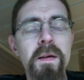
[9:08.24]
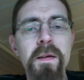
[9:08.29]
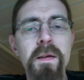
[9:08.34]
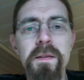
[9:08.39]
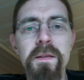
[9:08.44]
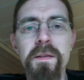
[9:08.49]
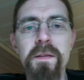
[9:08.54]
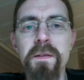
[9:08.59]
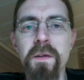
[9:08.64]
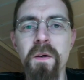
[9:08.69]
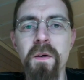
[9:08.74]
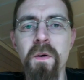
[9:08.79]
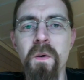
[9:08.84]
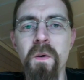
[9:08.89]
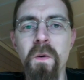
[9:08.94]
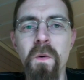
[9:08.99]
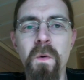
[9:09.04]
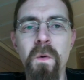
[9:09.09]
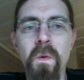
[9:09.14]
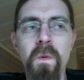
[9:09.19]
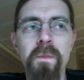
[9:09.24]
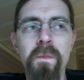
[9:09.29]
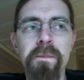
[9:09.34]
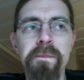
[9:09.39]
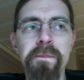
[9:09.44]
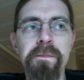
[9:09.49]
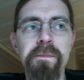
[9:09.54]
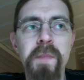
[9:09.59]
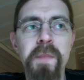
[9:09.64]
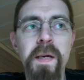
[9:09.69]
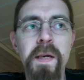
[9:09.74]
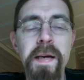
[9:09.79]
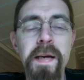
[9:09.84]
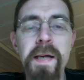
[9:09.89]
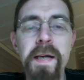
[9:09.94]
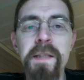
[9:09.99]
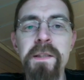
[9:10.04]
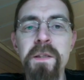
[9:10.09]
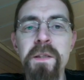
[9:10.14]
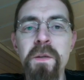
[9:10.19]
So I
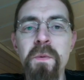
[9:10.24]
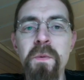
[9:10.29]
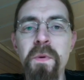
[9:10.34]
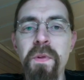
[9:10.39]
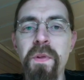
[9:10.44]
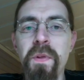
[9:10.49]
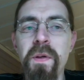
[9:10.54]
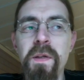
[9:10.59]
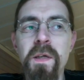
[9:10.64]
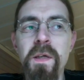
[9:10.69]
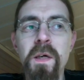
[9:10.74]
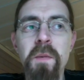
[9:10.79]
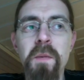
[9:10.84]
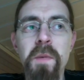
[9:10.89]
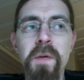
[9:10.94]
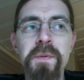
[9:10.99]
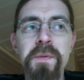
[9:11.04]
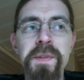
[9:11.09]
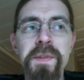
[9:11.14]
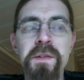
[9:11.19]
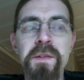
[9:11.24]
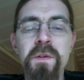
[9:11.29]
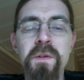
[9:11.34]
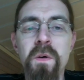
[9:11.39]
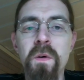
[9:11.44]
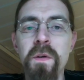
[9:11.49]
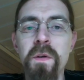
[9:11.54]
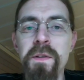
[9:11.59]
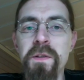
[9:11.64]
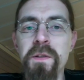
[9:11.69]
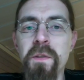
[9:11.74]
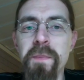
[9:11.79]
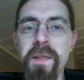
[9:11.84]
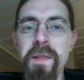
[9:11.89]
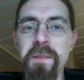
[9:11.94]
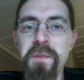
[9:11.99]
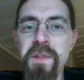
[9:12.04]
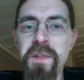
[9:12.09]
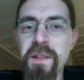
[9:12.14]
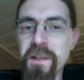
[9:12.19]
actually was thinking about installing some
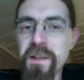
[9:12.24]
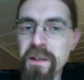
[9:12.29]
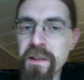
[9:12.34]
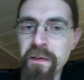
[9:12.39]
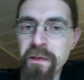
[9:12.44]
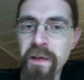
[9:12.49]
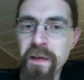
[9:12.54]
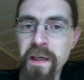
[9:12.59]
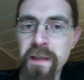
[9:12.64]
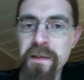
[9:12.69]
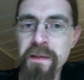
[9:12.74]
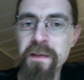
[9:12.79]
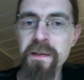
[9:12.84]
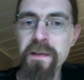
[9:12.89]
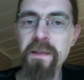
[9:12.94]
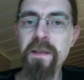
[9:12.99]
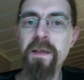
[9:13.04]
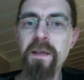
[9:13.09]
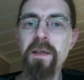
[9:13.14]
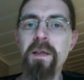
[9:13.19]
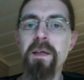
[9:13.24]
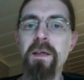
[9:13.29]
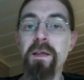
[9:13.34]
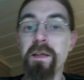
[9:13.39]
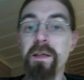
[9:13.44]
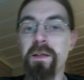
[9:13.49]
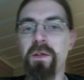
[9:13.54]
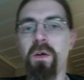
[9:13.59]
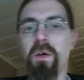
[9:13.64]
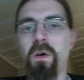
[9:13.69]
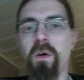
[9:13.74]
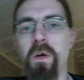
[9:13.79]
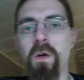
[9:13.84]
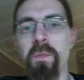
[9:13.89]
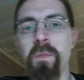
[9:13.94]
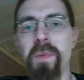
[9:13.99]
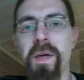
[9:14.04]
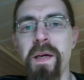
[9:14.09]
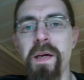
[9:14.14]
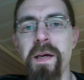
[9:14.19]
EMGs in that guitar,
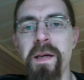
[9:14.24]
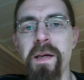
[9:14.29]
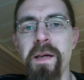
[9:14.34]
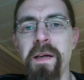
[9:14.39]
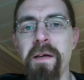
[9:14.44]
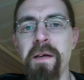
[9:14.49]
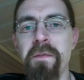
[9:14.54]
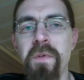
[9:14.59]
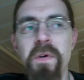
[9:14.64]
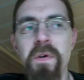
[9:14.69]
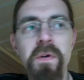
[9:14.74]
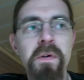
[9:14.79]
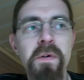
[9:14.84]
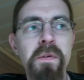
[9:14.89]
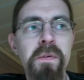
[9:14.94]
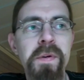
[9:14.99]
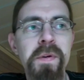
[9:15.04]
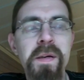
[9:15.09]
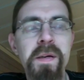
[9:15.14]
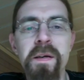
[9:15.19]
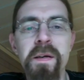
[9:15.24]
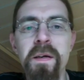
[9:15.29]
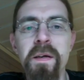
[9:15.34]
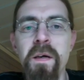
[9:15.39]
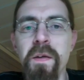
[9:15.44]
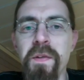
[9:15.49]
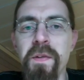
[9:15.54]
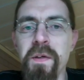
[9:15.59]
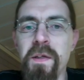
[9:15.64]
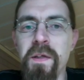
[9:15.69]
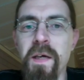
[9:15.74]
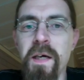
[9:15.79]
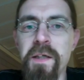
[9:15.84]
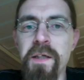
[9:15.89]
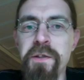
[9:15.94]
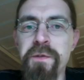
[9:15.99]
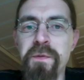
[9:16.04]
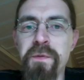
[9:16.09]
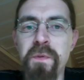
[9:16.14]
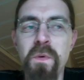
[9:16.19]
but I never really got the
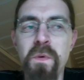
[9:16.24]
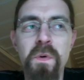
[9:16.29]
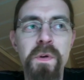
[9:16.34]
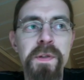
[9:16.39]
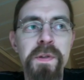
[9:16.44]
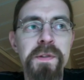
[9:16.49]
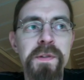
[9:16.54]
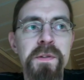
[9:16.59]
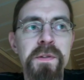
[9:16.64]
cash for it.